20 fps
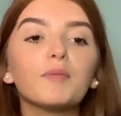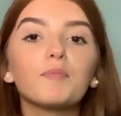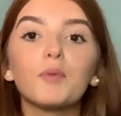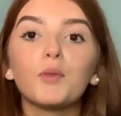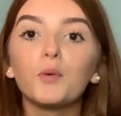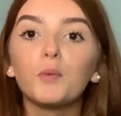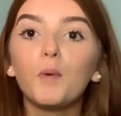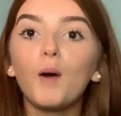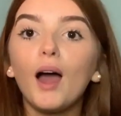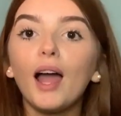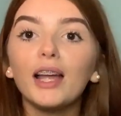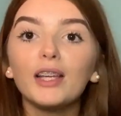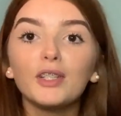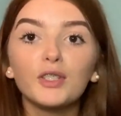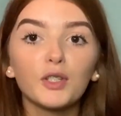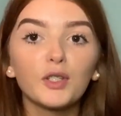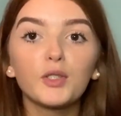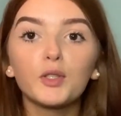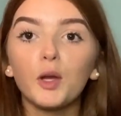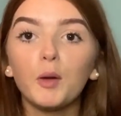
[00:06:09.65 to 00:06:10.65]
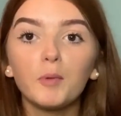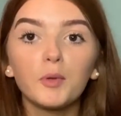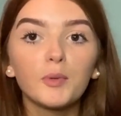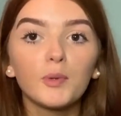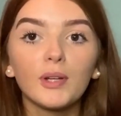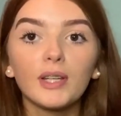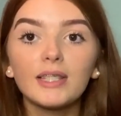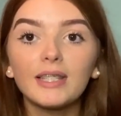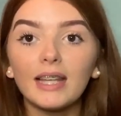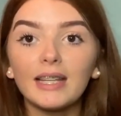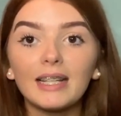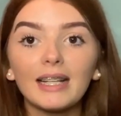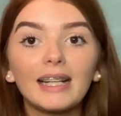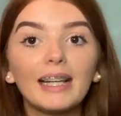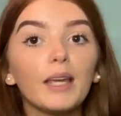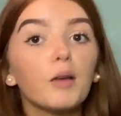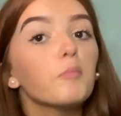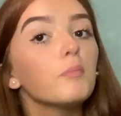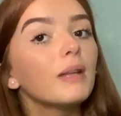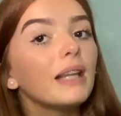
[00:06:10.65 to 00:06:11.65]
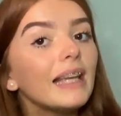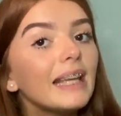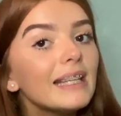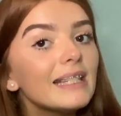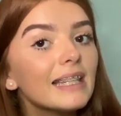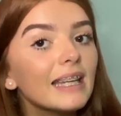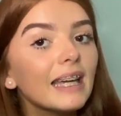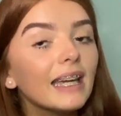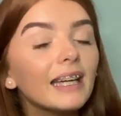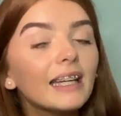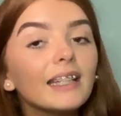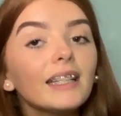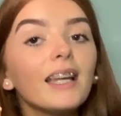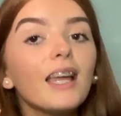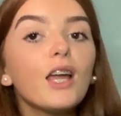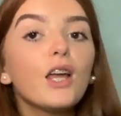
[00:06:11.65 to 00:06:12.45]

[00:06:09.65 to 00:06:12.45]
but the white is just so much more aesthetically pleasing